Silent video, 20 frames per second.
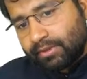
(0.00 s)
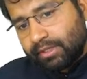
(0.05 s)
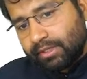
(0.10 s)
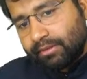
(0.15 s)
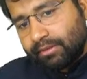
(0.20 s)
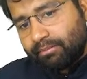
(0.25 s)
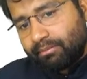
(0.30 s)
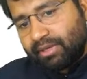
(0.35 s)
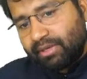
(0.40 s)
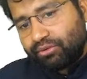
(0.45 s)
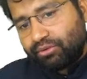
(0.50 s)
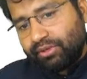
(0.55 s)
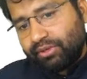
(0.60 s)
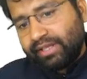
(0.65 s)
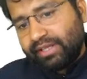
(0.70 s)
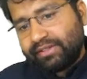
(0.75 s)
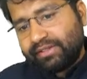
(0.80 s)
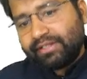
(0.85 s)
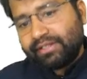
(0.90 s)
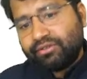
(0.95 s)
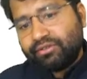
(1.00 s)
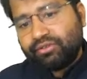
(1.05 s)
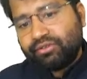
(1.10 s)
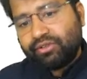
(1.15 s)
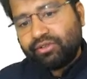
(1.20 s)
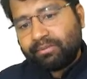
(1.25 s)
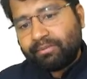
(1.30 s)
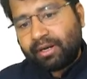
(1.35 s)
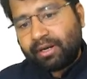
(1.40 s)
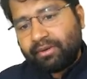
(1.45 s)
But today's
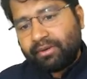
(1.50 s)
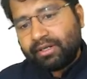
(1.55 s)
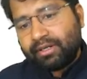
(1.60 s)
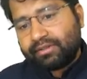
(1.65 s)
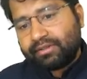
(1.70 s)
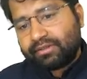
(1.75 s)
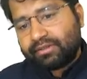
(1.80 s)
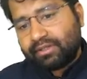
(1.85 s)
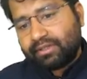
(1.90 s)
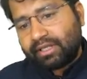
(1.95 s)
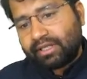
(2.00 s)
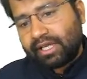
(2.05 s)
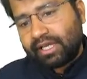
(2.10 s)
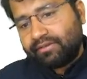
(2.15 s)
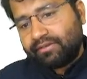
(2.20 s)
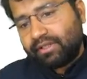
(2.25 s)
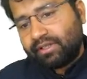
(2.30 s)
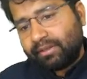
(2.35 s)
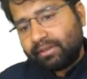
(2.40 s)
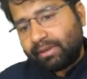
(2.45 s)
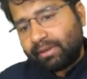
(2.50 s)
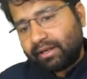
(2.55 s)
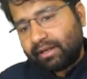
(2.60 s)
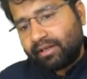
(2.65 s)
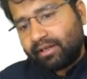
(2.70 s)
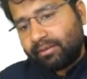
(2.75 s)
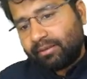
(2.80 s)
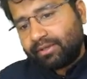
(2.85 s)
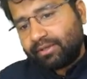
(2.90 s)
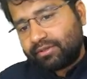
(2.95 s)
residuary power lies the
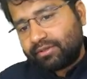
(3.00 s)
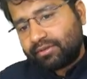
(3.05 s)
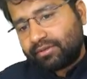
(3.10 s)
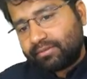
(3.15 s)
Parliament.